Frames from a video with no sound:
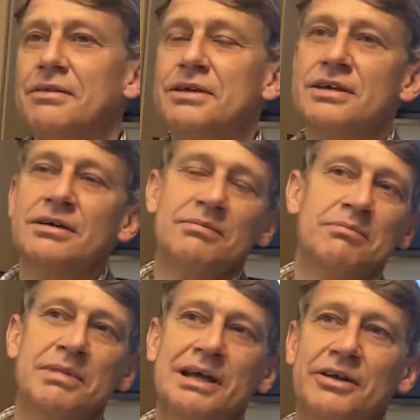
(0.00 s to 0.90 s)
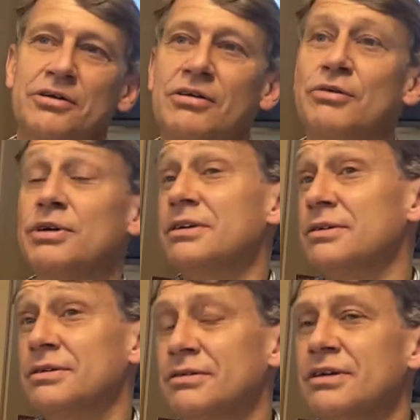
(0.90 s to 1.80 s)
The Mälardalen
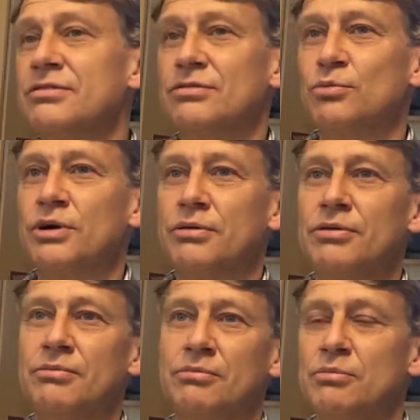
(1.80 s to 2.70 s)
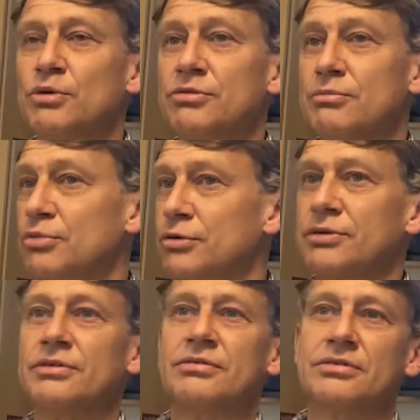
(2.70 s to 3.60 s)
region is one of the most
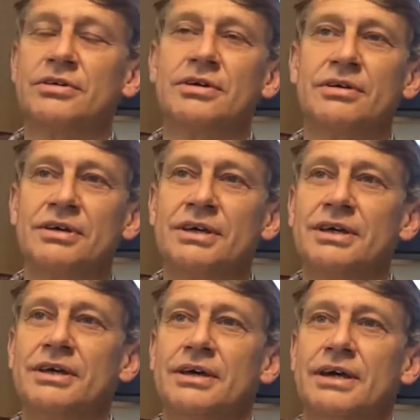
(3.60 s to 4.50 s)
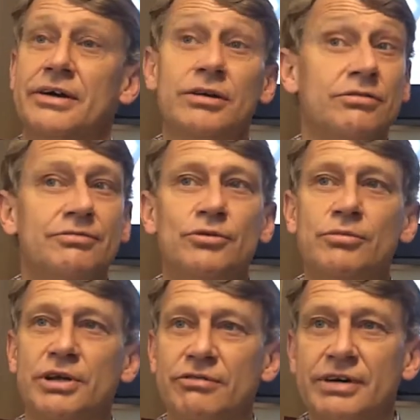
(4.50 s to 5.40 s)
important areas
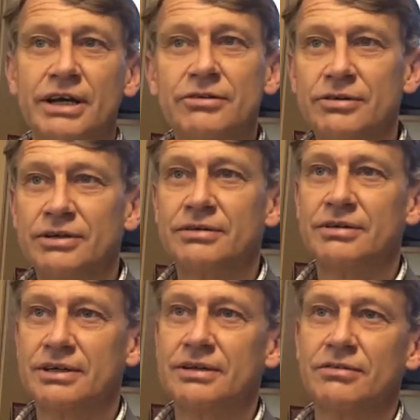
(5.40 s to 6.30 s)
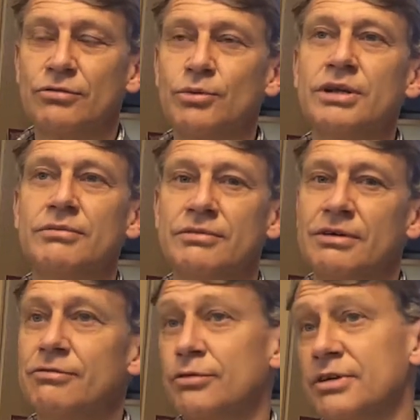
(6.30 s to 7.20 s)
for manufacturing in Sweden.
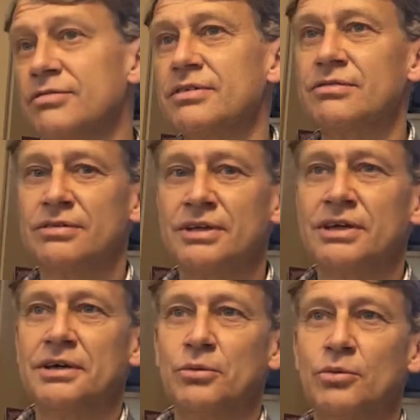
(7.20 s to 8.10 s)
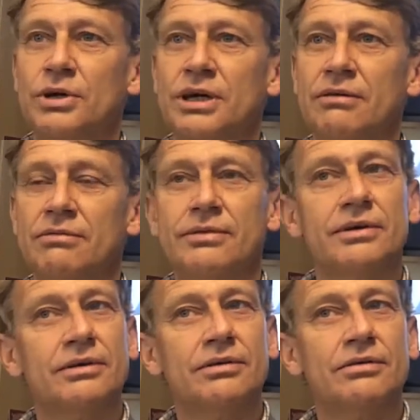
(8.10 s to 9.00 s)
And for instance, we have
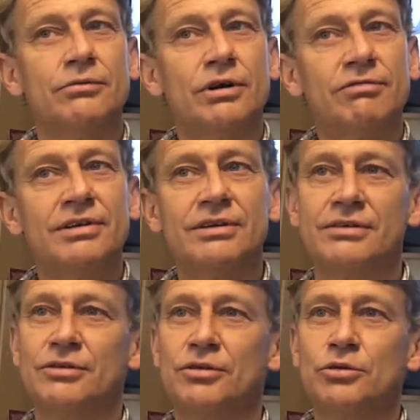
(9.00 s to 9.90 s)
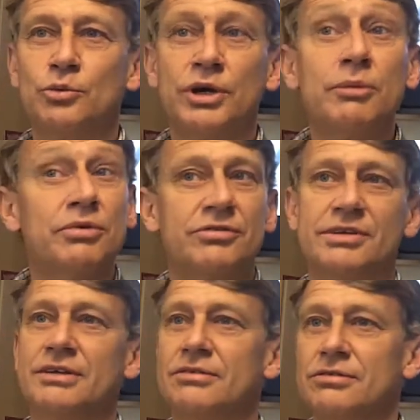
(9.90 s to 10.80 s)
roughly
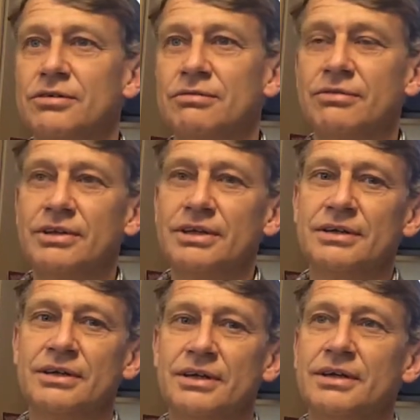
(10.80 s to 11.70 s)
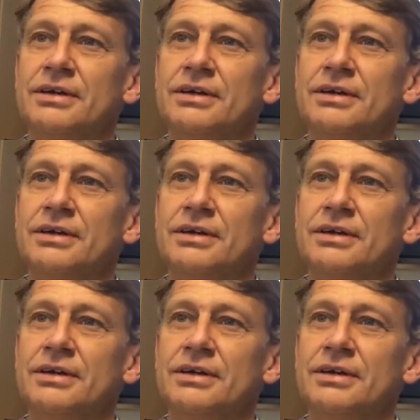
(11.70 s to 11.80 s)
20% of the